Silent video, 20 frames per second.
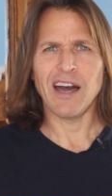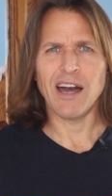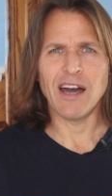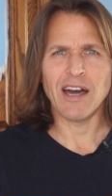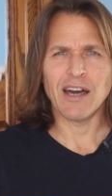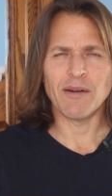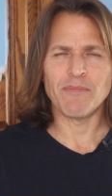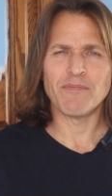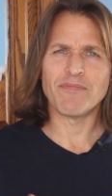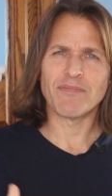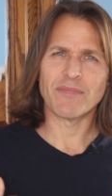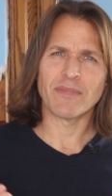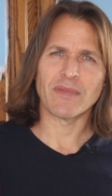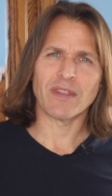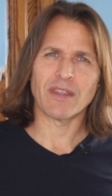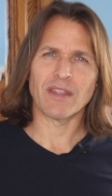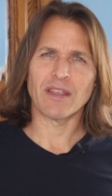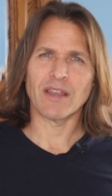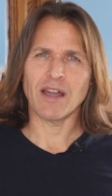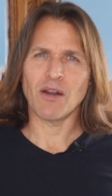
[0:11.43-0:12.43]
I
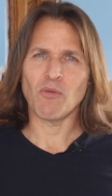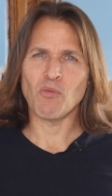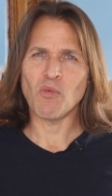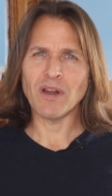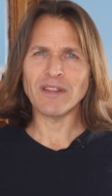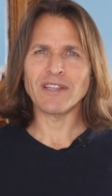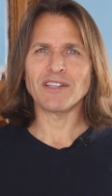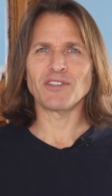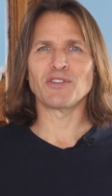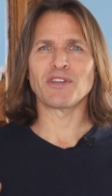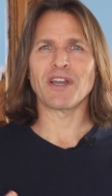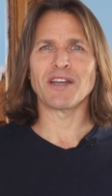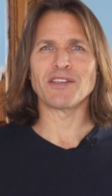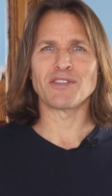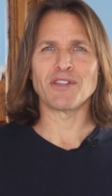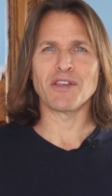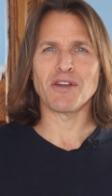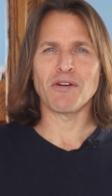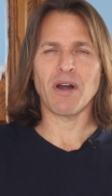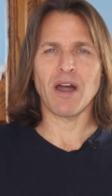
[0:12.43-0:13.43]
want to let you
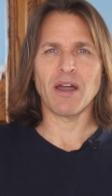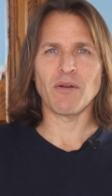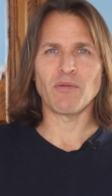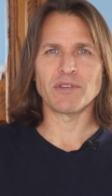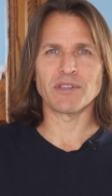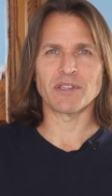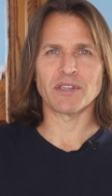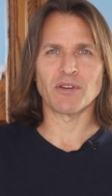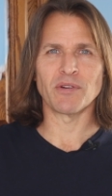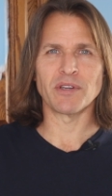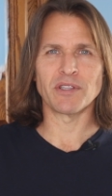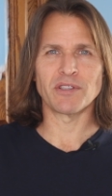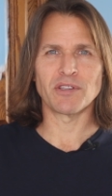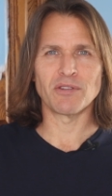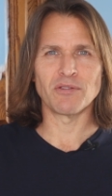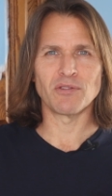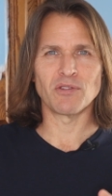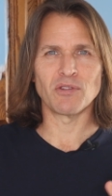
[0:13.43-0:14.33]
guys know I was going to